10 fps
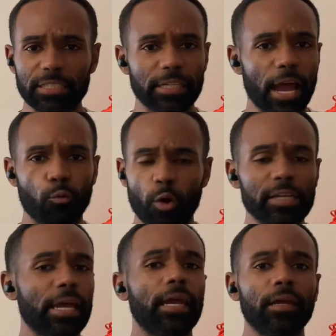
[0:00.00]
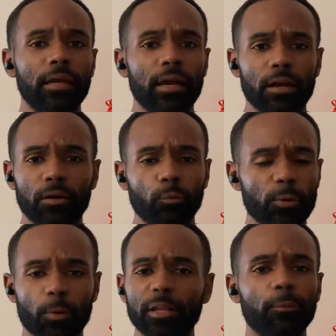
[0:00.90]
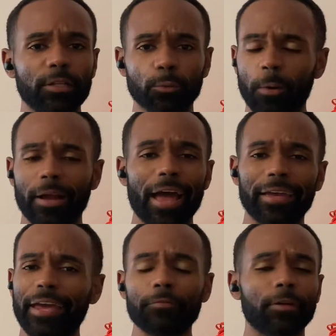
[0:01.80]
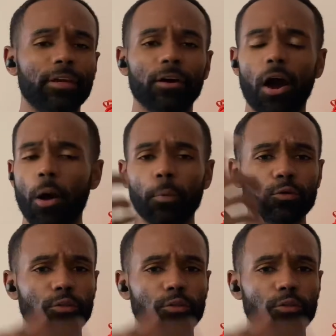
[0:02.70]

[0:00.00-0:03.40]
in that one day. We really went to work. I hit every hill almost